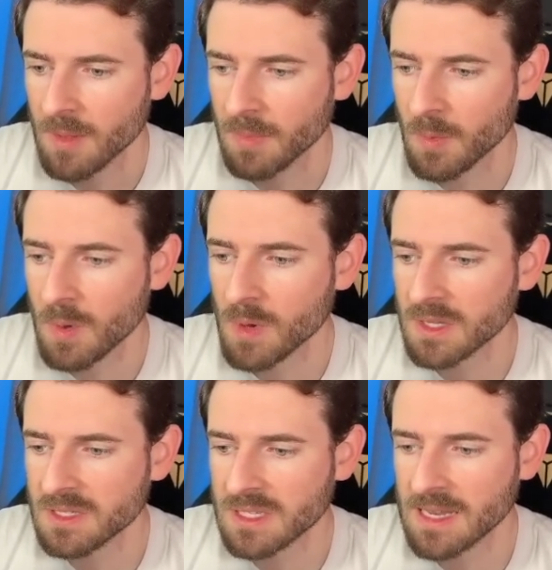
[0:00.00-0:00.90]
But we wanted
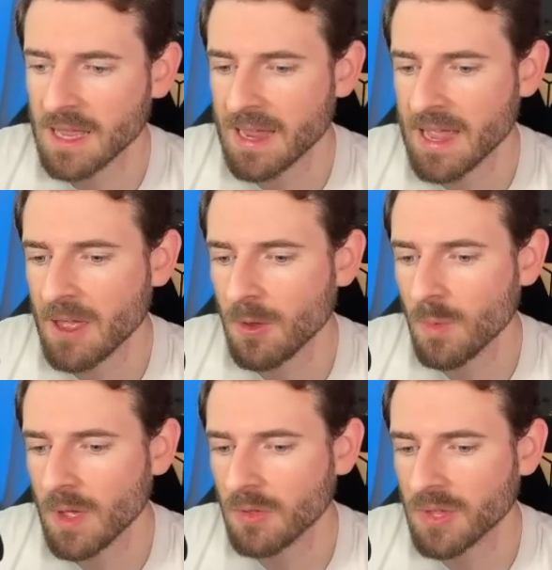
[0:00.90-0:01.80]
to see like how
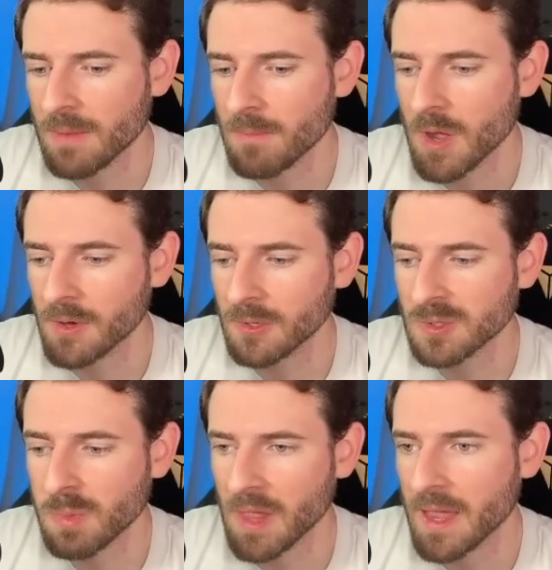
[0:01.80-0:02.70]
well can models
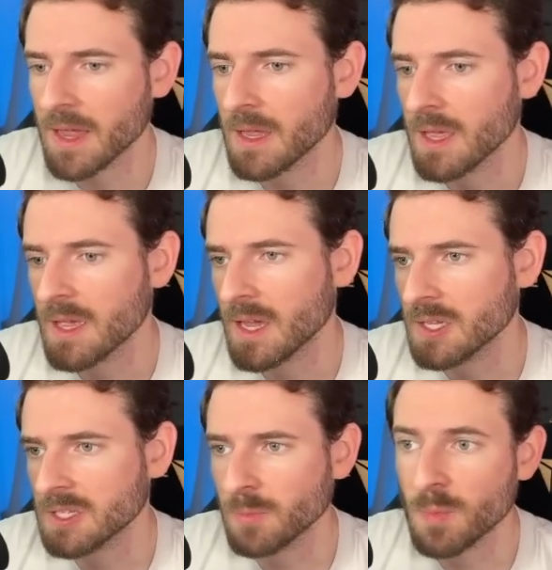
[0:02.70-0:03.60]
play a
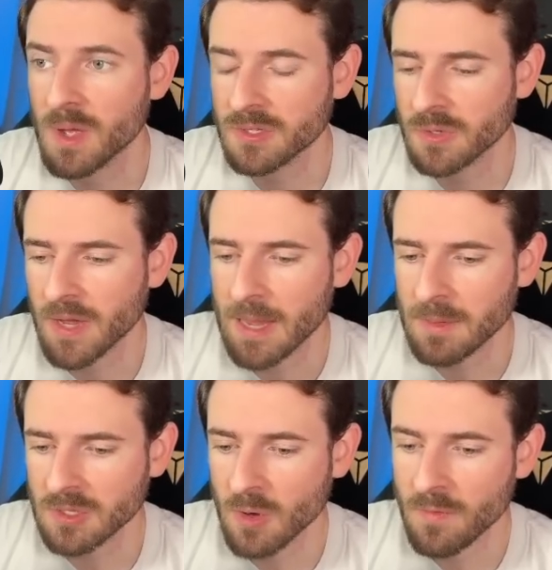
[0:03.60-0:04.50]
simple puzzle game.
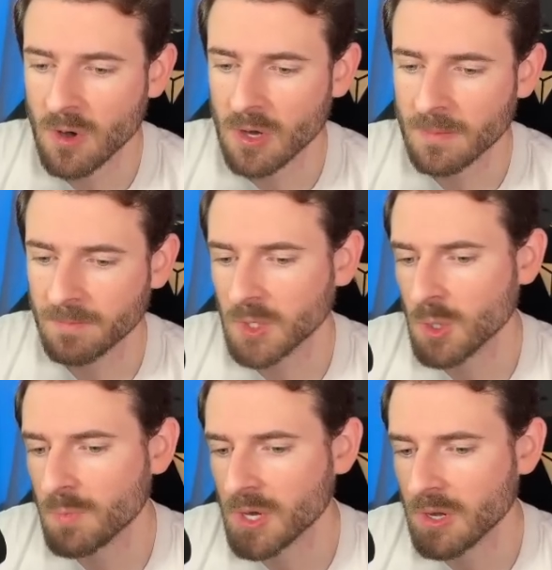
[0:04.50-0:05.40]
And so far, they're
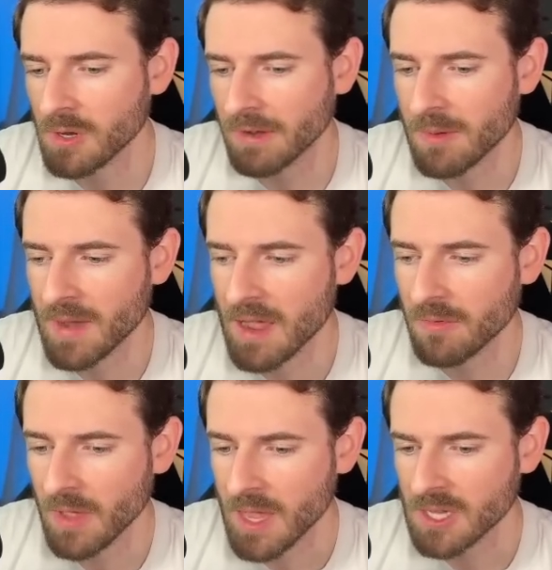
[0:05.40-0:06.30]
doing pretty good, right? We have
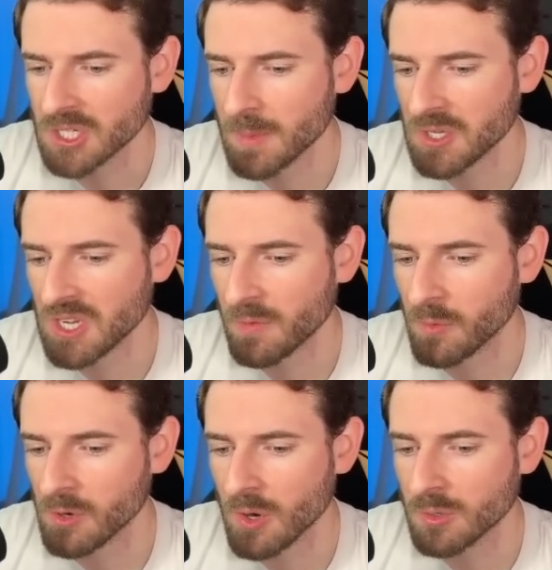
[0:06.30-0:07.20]

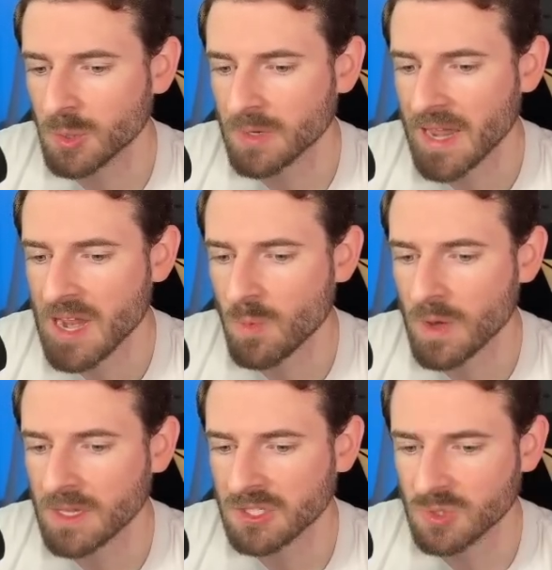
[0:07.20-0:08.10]
GPT-4o doing eight
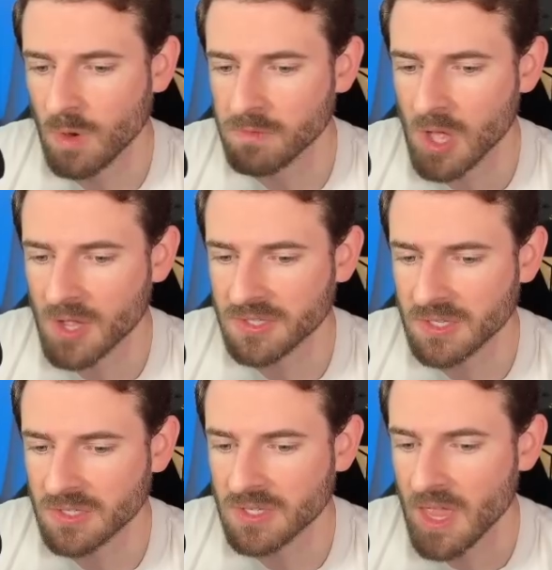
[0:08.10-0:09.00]
wins, 12
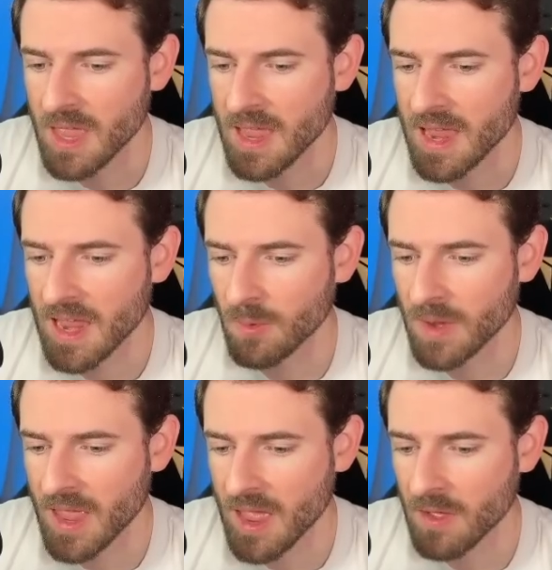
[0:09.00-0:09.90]
losses, and we
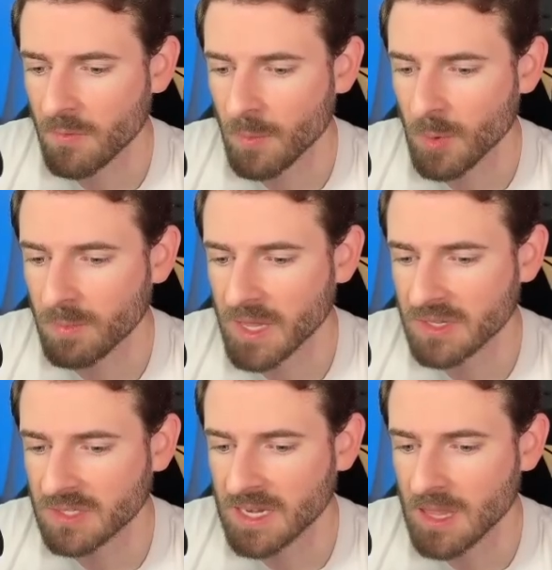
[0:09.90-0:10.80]
have
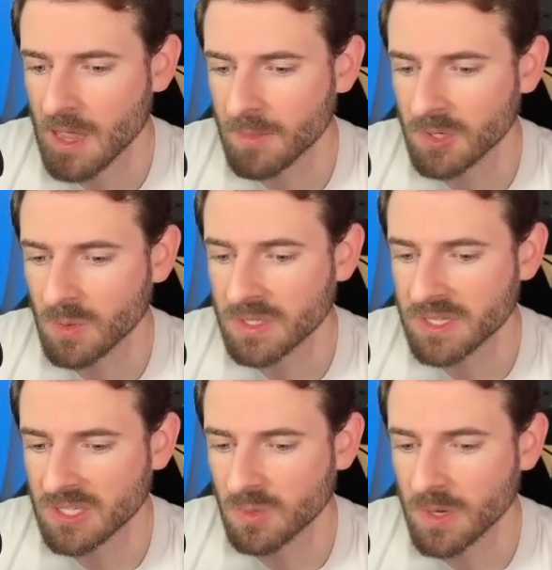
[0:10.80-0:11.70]
Perplexity Llama doing
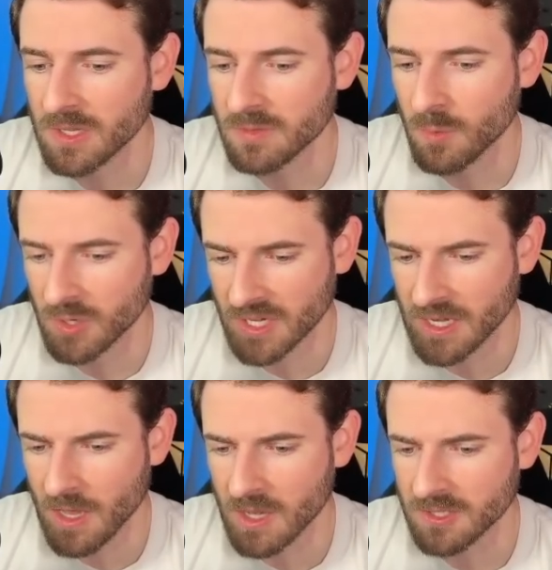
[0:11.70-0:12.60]
six wins,
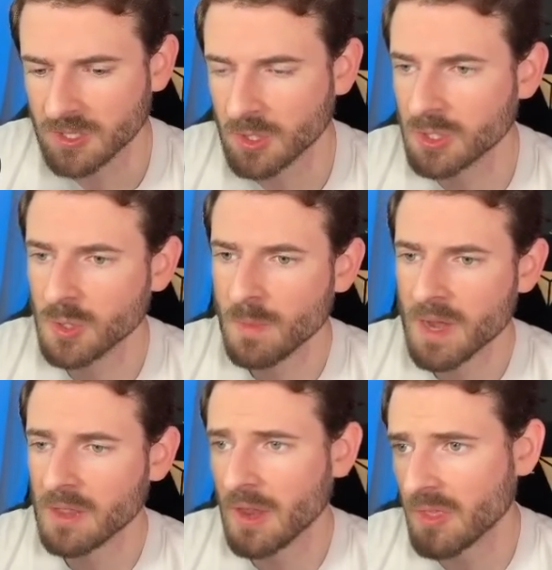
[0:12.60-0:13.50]
14 losses. So they're doing
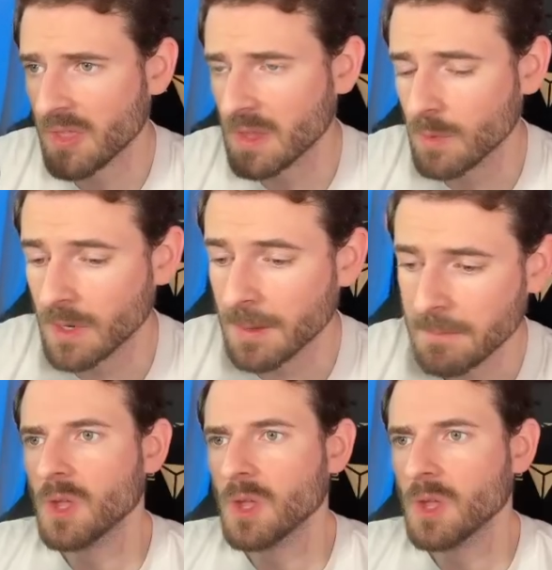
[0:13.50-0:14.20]
better than I thought they would.